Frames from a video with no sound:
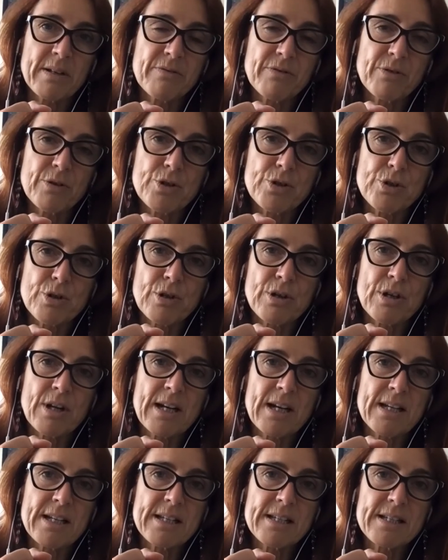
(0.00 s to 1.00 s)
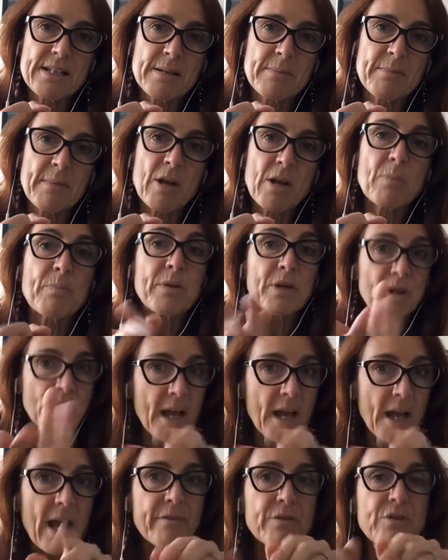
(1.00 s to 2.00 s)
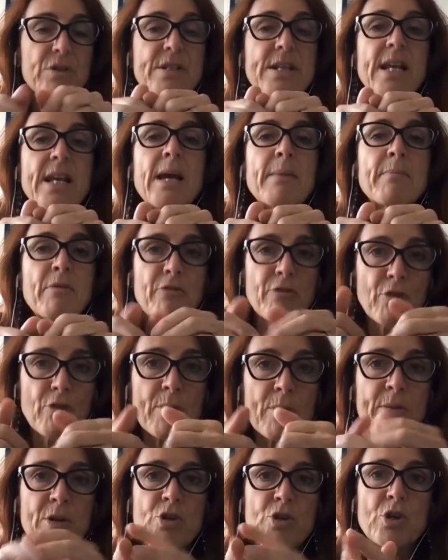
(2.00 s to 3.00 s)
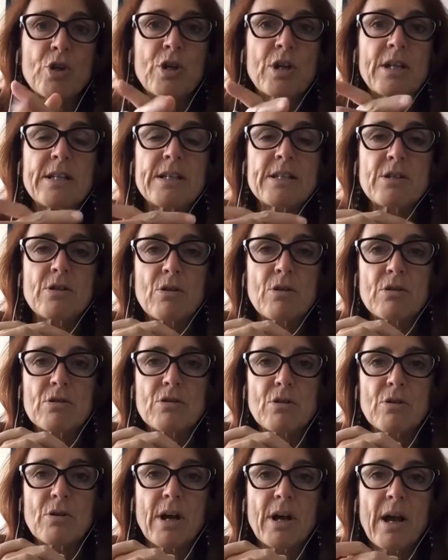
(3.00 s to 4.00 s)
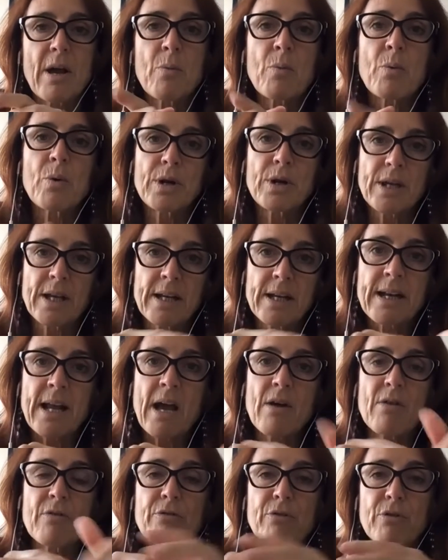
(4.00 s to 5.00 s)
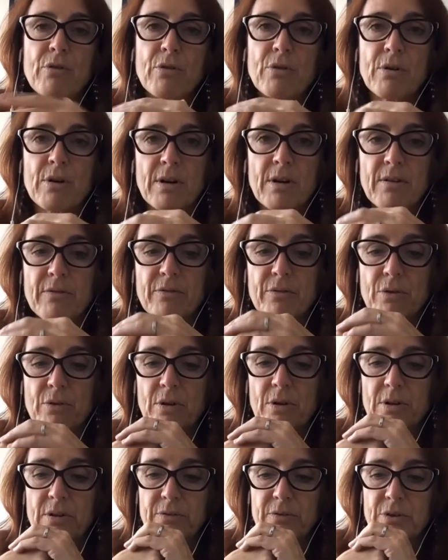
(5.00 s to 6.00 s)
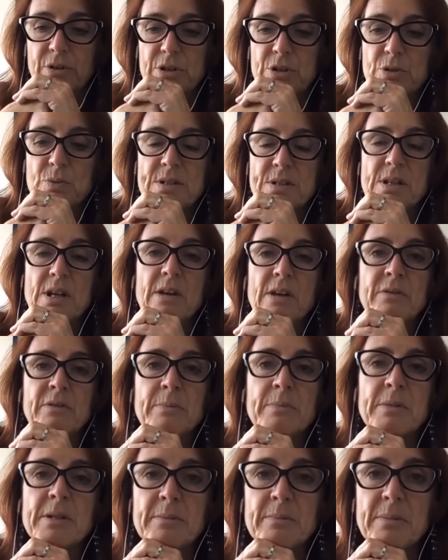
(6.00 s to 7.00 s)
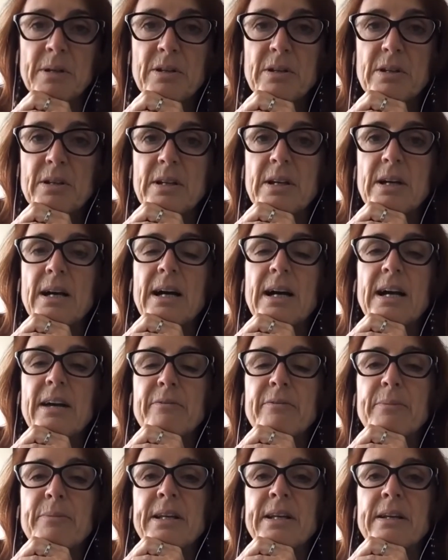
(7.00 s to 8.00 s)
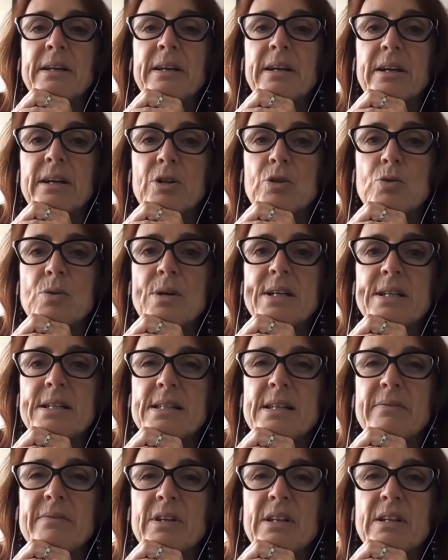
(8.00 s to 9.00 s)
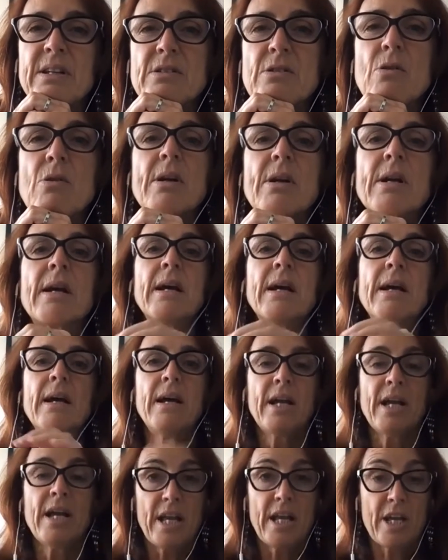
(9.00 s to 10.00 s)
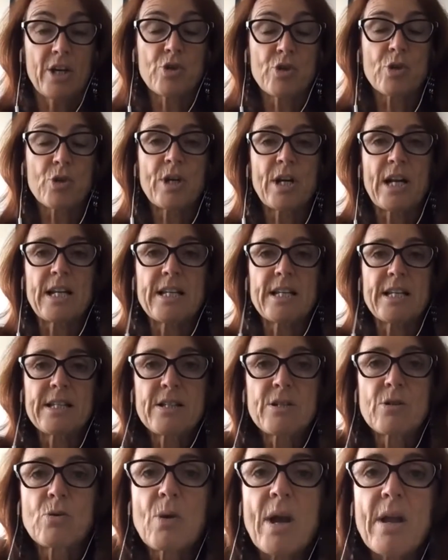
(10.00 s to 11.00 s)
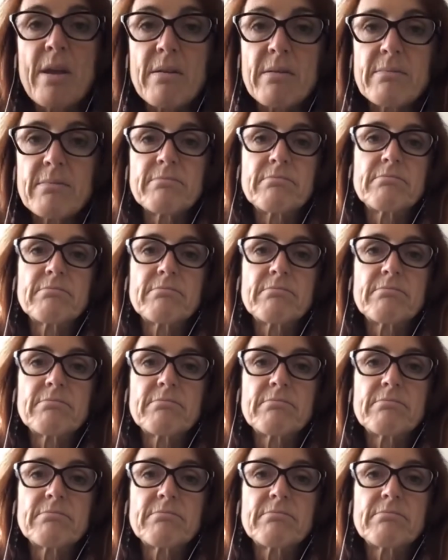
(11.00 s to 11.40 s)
for journalists, in my opinion. I have to say I'm a former journalist also. I'm working now for the Swiss government, but have been 27 years long a journalist. So I